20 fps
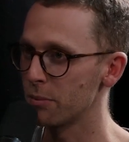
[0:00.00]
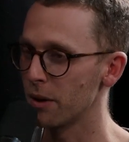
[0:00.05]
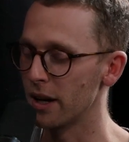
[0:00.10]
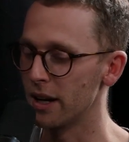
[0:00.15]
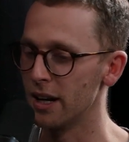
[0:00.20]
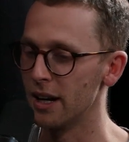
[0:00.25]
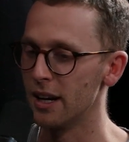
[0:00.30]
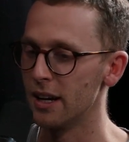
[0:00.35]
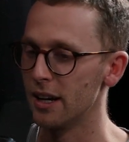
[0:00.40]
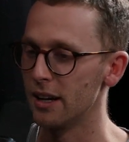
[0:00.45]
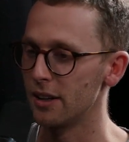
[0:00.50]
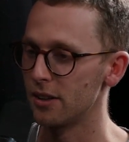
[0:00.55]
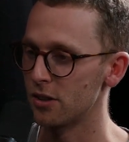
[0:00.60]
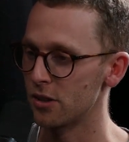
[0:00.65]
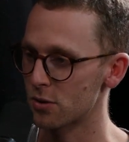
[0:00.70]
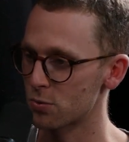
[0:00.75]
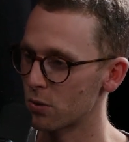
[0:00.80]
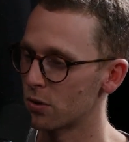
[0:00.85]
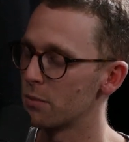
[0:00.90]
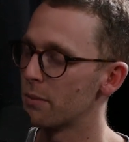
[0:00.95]
But
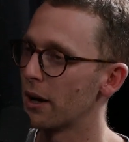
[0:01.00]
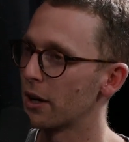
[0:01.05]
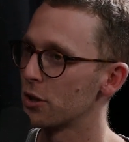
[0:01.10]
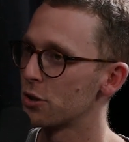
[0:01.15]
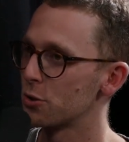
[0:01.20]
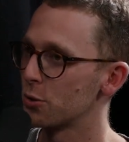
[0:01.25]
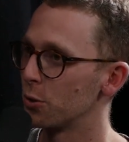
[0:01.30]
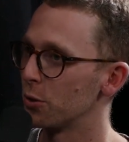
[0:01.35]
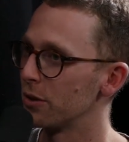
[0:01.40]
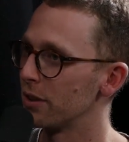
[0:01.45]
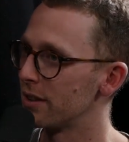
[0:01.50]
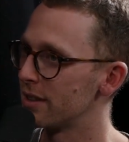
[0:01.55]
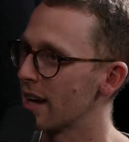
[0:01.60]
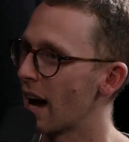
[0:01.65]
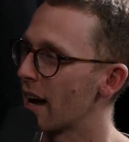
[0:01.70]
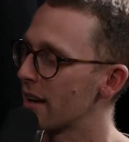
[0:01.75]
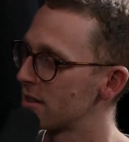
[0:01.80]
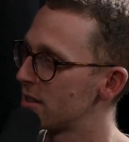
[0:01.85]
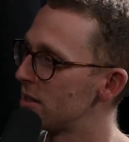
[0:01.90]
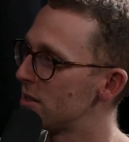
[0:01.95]
just want to make sure that
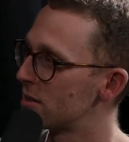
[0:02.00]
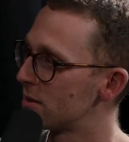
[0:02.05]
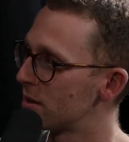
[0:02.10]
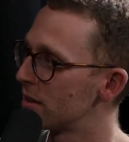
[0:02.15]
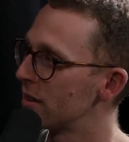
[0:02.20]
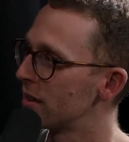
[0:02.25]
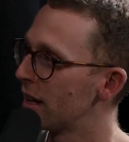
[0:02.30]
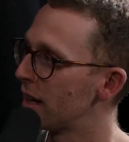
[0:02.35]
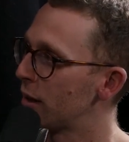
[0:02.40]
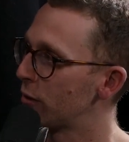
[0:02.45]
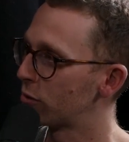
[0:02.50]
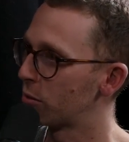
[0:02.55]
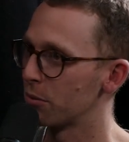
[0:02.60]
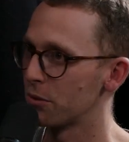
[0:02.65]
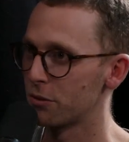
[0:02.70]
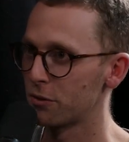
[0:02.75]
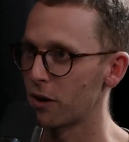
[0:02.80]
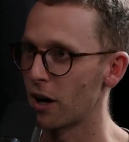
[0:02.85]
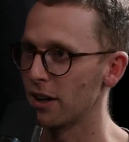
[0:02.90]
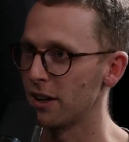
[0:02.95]
Darcy's leading from
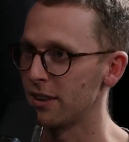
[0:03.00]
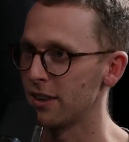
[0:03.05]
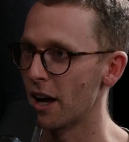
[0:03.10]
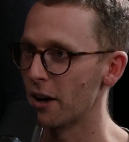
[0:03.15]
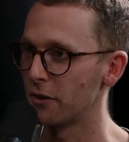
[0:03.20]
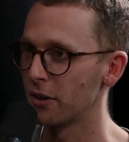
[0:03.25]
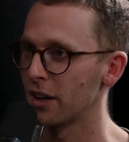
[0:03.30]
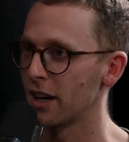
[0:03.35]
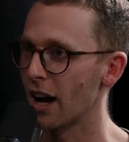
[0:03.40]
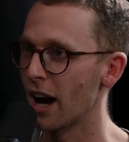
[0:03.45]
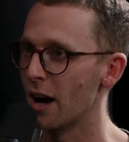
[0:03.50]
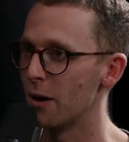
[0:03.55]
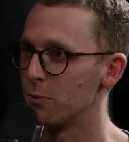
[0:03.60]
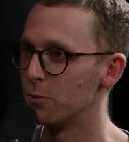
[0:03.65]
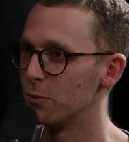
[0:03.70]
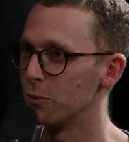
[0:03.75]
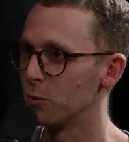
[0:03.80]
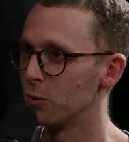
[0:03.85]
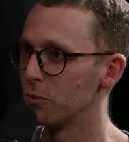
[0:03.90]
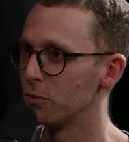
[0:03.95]
the front in that regard.
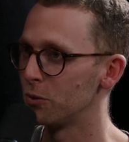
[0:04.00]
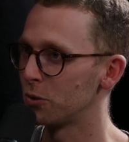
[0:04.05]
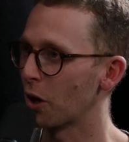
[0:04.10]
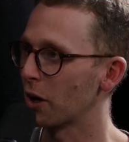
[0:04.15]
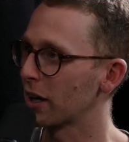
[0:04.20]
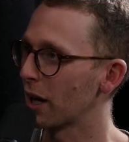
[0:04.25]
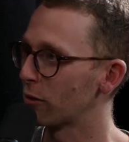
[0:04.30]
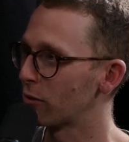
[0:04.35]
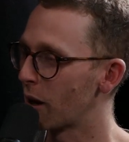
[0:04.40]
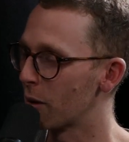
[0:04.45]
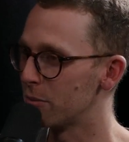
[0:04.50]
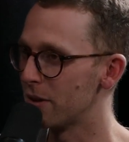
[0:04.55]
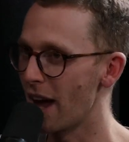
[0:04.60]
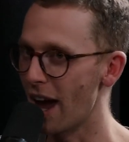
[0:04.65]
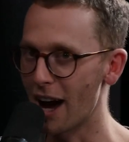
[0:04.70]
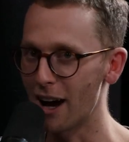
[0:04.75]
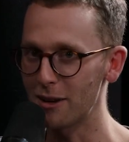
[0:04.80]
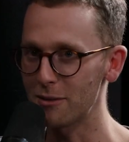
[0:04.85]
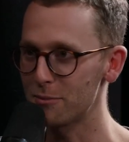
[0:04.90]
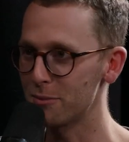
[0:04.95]
Don't get rubbed
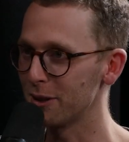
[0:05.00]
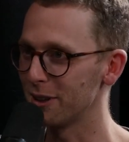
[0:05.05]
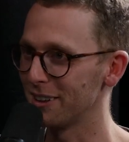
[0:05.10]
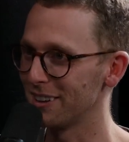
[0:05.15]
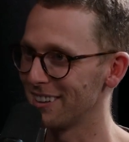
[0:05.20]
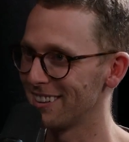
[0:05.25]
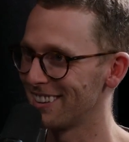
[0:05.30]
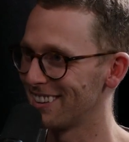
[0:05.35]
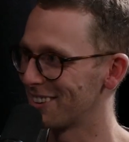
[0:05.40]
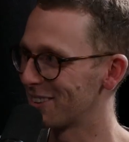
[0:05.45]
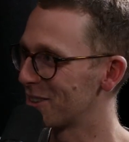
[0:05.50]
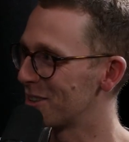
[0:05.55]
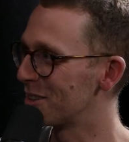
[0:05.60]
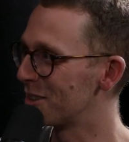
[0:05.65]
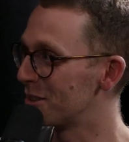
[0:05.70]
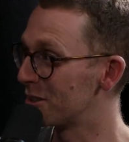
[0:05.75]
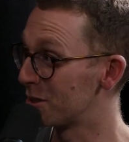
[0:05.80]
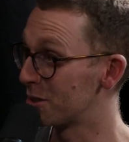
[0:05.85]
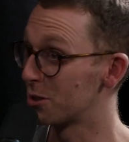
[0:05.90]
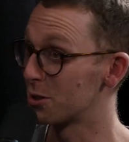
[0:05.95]
out, but
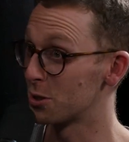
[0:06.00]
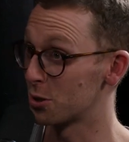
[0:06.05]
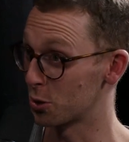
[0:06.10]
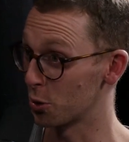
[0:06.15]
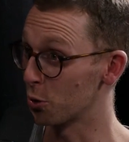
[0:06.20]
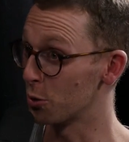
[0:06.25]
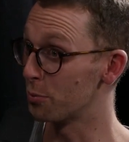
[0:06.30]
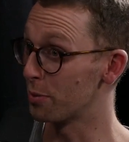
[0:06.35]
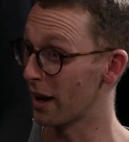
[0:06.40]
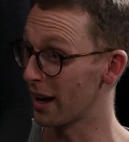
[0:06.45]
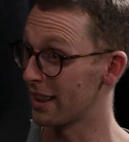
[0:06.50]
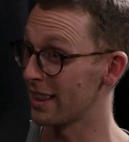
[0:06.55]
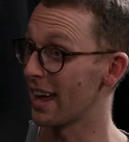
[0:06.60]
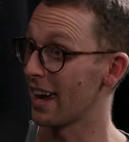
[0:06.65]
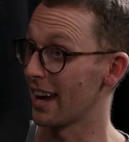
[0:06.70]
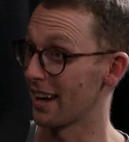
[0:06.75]
do be there.